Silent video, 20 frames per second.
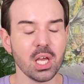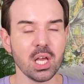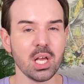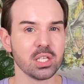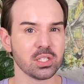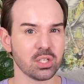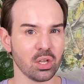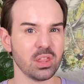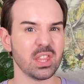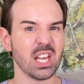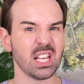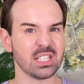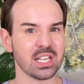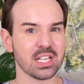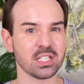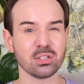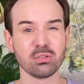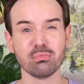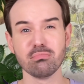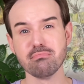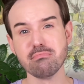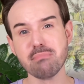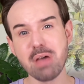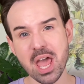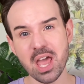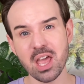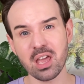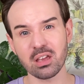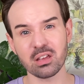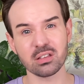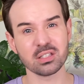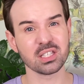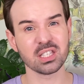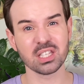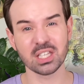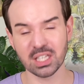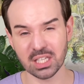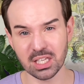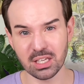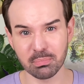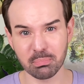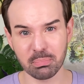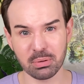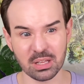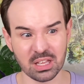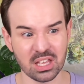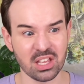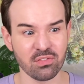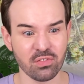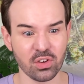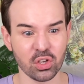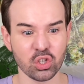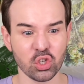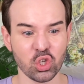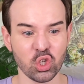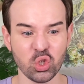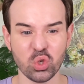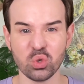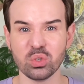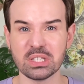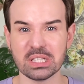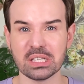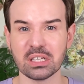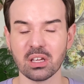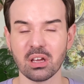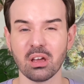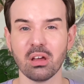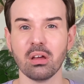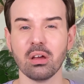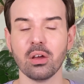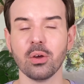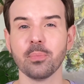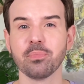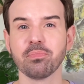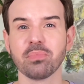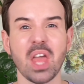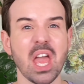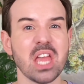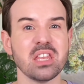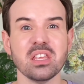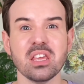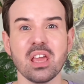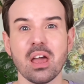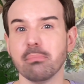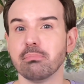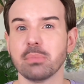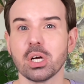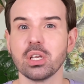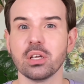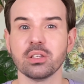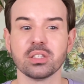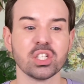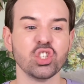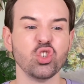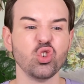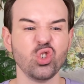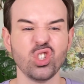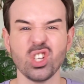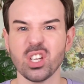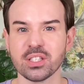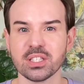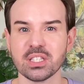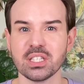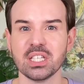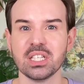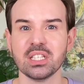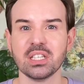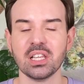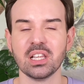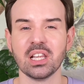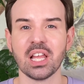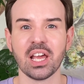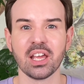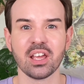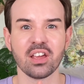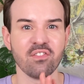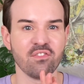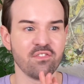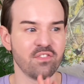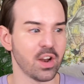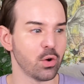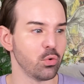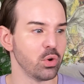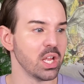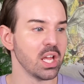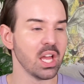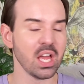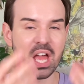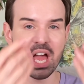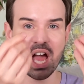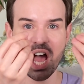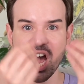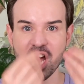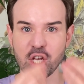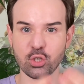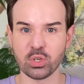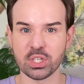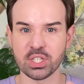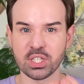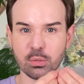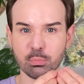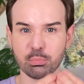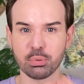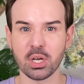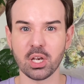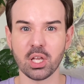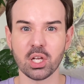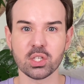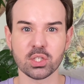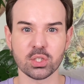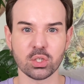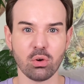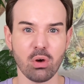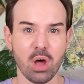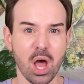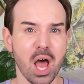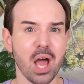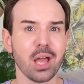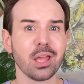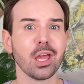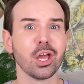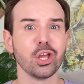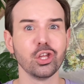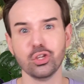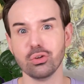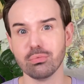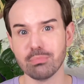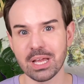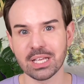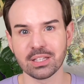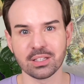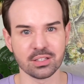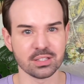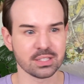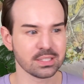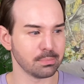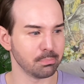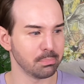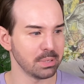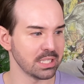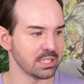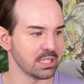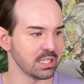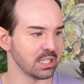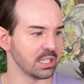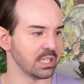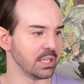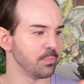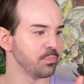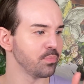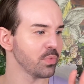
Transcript: So in that case, you may skip even using any emollient and you just need like very hydrating products, so high humectants basically.